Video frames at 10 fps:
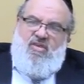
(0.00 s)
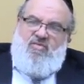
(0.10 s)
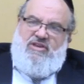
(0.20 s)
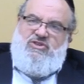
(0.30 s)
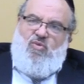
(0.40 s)
the
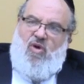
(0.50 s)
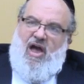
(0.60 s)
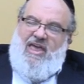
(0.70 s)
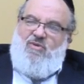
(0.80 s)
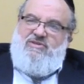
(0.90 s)
reason
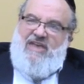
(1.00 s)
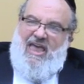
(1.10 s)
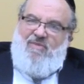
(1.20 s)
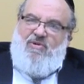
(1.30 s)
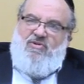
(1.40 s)
why he was
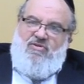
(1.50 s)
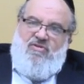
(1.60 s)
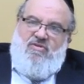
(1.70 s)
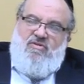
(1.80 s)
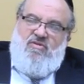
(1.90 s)
able
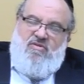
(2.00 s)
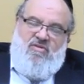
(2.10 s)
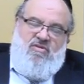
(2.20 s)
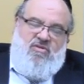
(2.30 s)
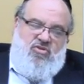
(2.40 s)

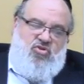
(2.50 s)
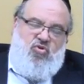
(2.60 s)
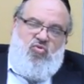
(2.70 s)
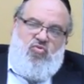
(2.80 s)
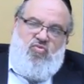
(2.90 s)

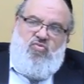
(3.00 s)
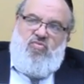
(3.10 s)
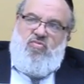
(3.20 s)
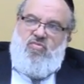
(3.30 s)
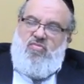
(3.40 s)
to
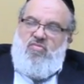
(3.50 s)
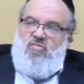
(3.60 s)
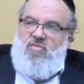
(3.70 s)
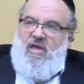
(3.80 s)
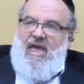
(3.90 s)

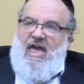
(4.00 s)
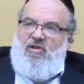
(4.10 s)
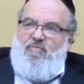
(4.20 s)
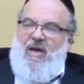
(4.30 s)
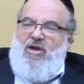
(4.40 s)

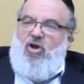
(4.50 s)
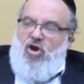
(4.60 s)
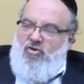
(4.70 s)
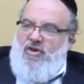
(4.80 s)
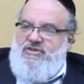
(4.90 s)
help
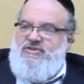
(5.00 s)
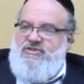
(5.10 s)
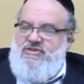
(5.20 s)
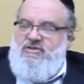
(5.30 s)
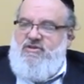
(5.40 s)

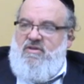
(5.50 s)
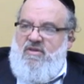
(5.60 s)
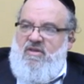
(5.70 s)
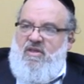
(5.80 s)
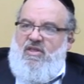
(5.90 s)
Akaros,
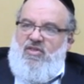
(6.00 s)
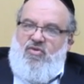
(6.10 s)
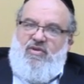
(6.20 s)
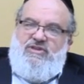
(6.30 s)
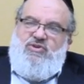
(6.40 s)

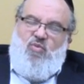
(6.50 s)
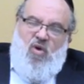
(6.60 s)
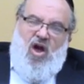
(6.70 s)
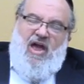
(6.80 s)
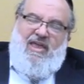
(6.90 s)
the reason
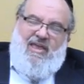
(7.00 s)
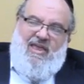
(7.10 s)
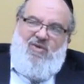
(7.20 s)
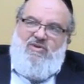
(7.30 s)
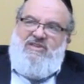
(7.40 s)

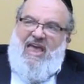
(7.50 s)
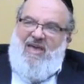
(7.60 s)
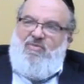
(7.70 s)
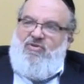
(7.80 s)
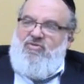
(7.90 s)
why he was
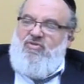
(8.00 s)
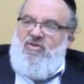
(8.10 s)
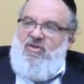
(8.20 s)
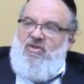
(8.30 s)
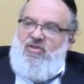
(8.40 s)
able
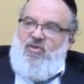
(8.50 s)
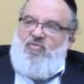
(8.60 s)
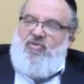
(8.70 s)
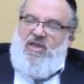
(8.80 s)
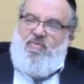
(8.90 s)
to
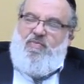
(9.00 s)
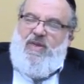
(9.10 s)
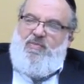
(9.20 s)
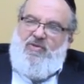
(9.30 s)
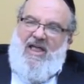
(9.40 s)
bring
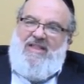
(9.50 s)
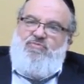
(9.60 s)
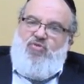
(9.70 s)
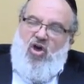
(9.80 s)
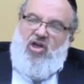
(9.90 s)
people
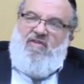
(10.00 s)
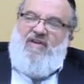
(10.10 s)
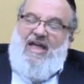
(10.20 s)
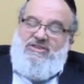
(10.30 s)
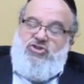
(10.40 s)
at bracha
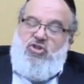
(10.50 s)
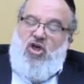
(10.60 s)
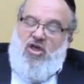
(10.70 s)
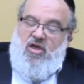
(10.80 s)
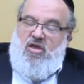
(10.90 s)

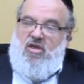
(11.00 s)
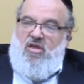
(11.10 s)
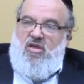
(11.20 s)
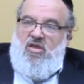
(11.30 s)
v'atzlacha